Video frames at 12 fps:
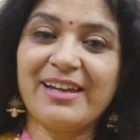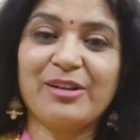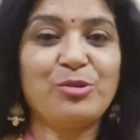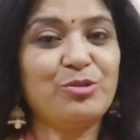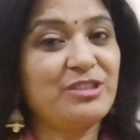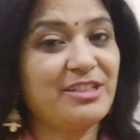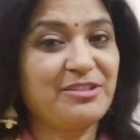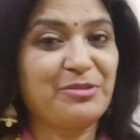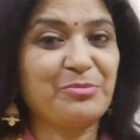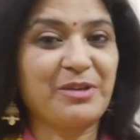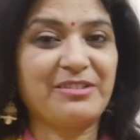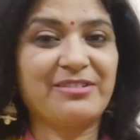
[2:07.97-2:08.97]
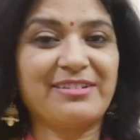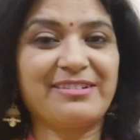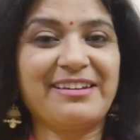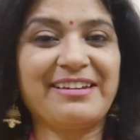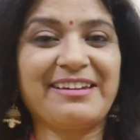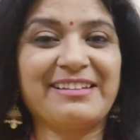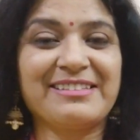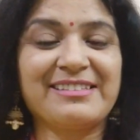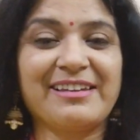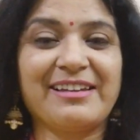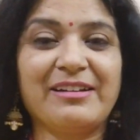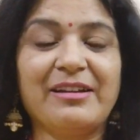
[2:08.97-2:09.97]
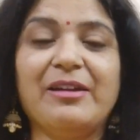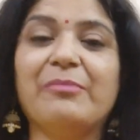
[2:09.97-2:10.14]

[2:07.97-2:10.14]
and looked at the mother and said,